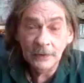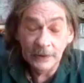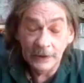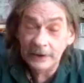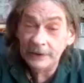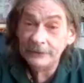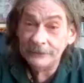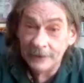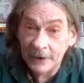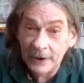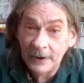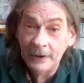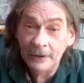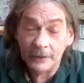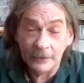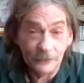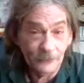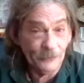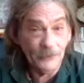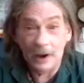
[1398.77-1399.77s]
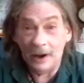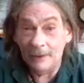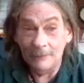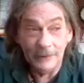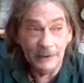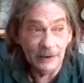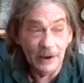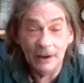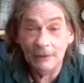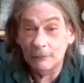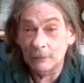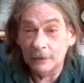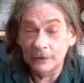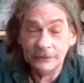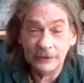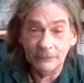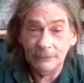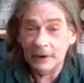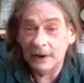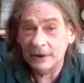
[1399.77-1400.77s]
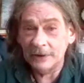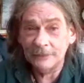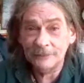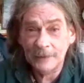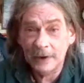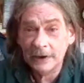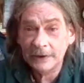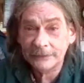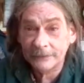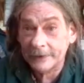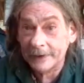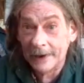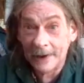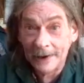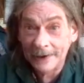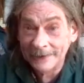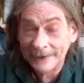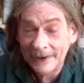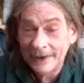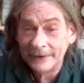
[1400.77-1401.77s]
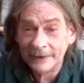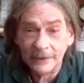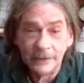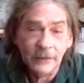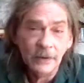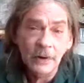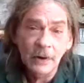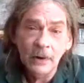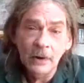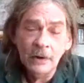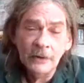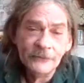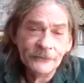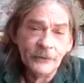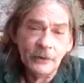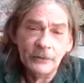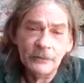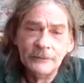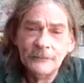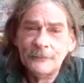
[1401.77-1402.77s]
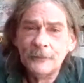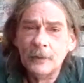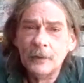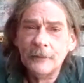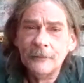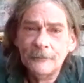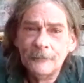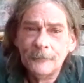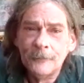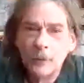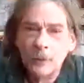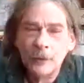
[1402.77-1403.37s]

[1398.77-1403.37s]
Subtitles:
It does. I mean, I worked in manufacturing. I get it. So for